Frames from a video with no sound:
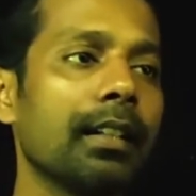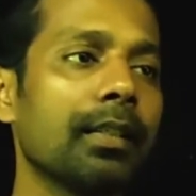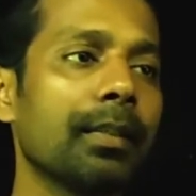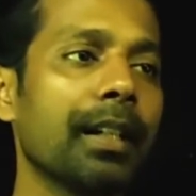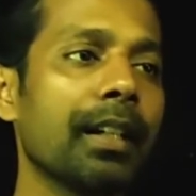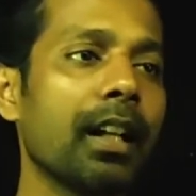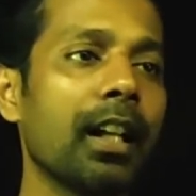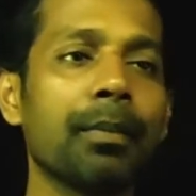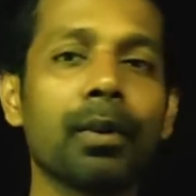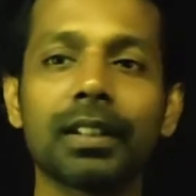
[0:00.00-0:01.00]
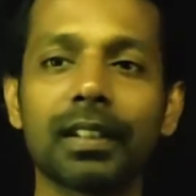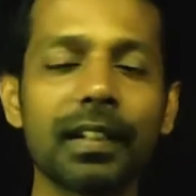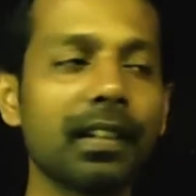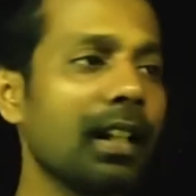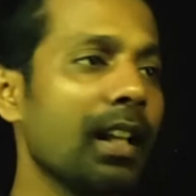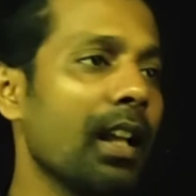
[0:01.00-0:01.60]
That's my null hypothesis.